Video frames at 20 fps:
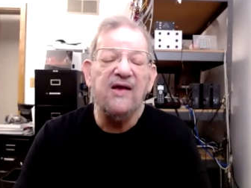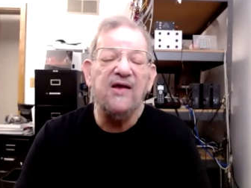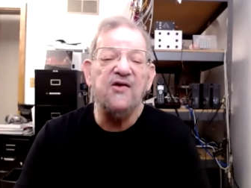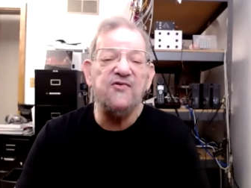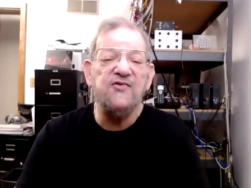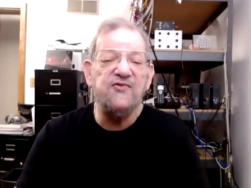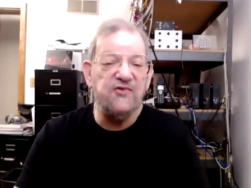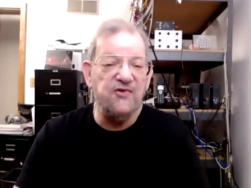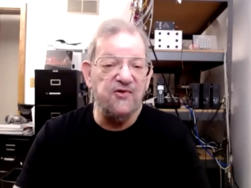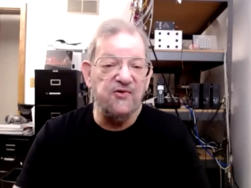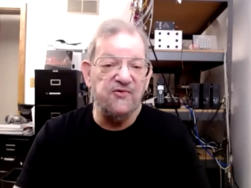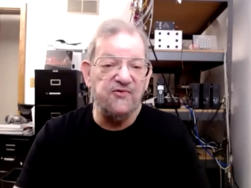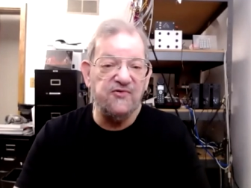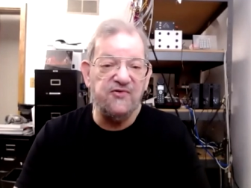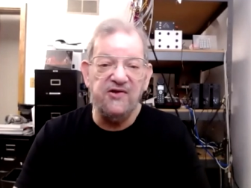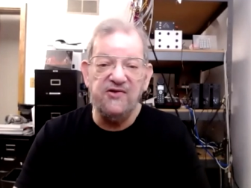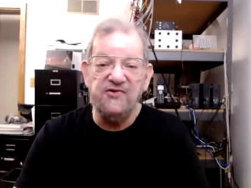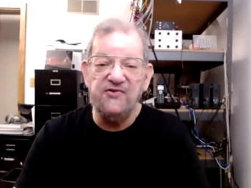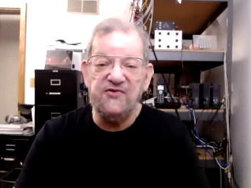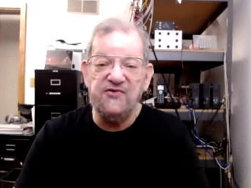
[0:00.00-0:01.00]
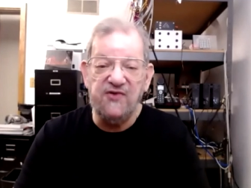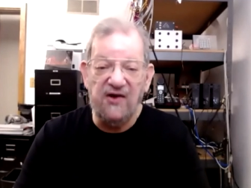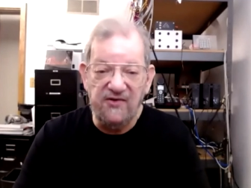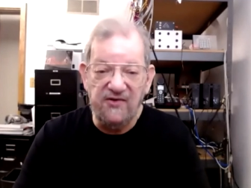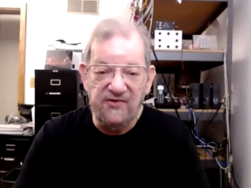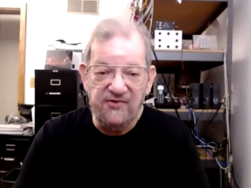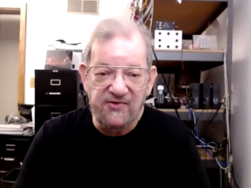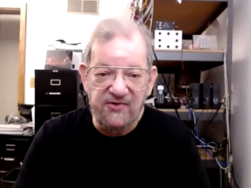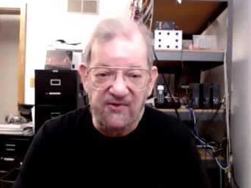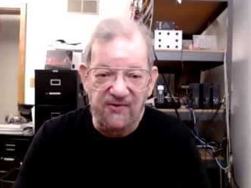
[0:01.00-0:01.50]
is used in
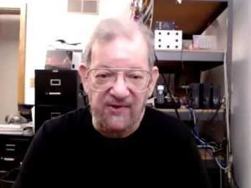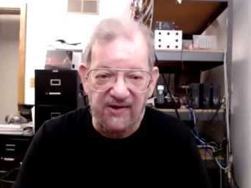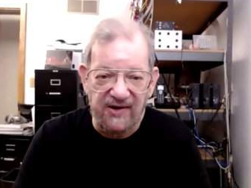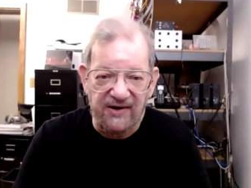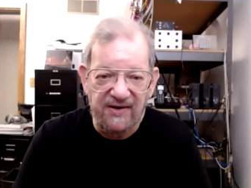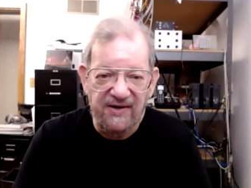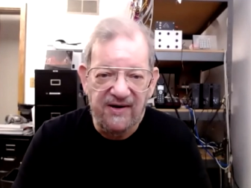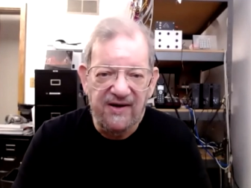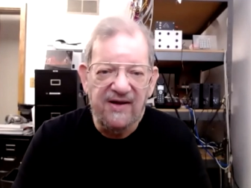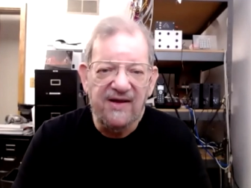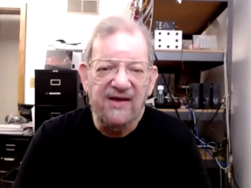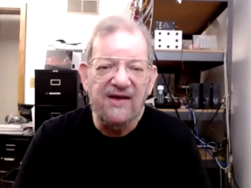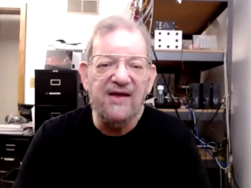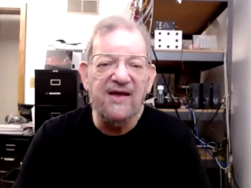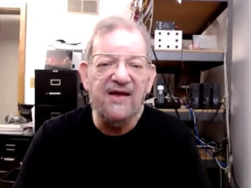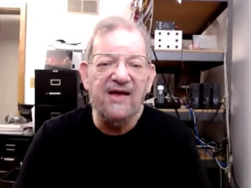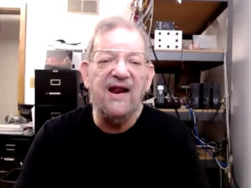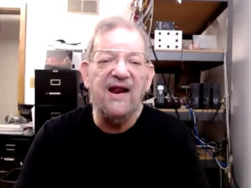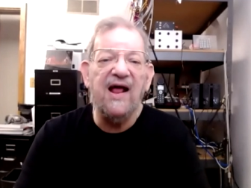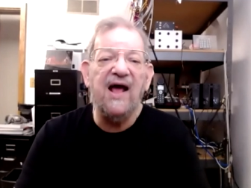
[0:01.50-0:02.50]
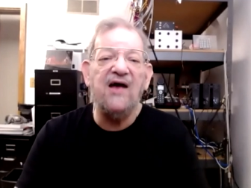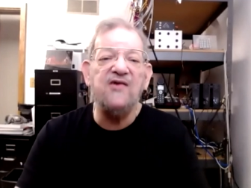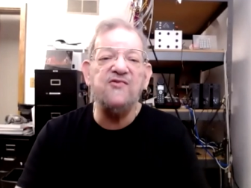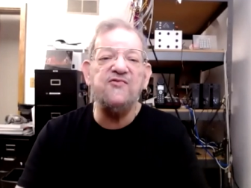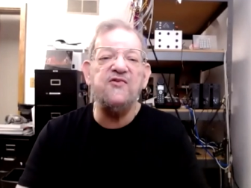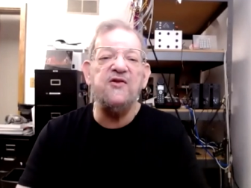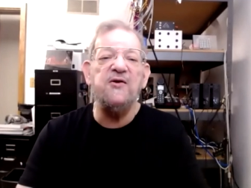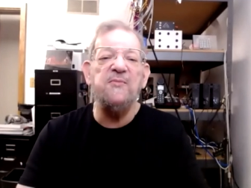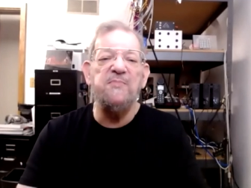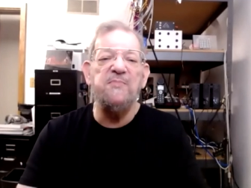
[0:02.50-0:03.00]
sunscreen. It has the